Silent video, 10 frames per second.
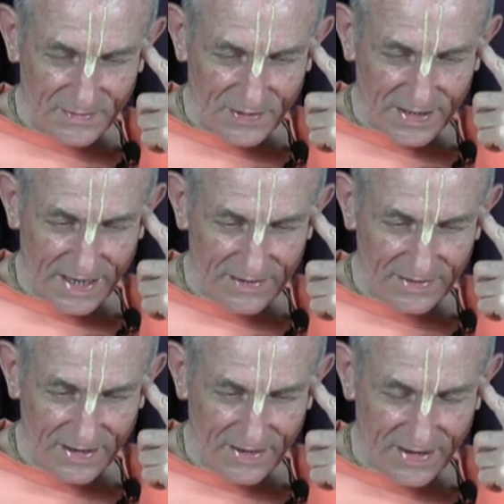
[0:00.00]
work out
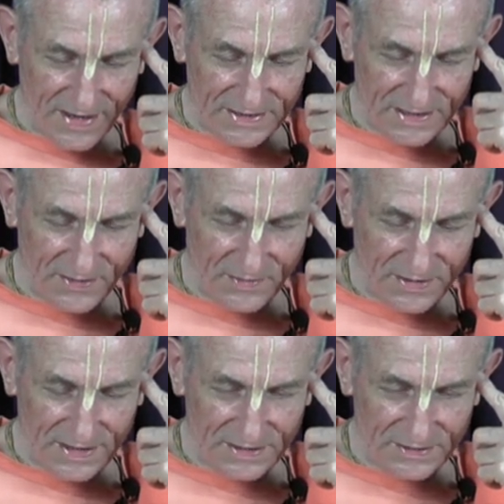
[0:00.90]
how I actually
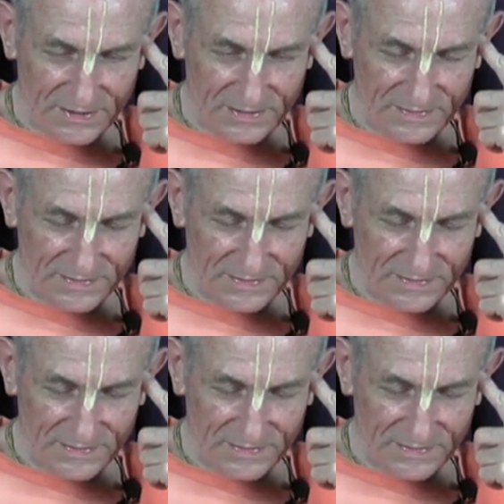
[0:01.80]
want it to.